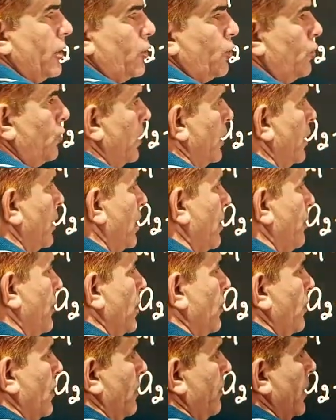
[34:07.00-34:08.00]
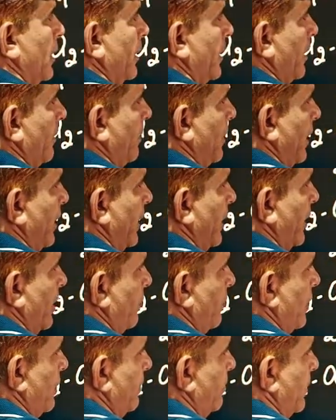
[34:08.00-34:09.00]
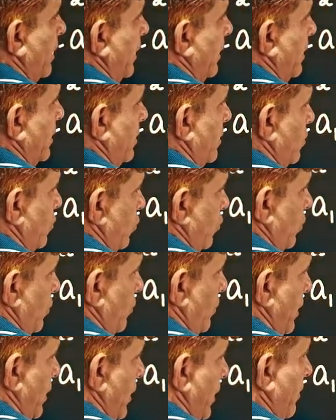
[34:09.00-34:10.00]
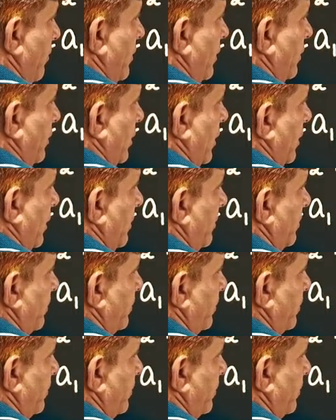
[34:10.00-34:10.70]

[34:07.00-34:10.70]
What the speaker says: 2, 1 coming, 1 multiply here, 1 minus 2, again 1, 3.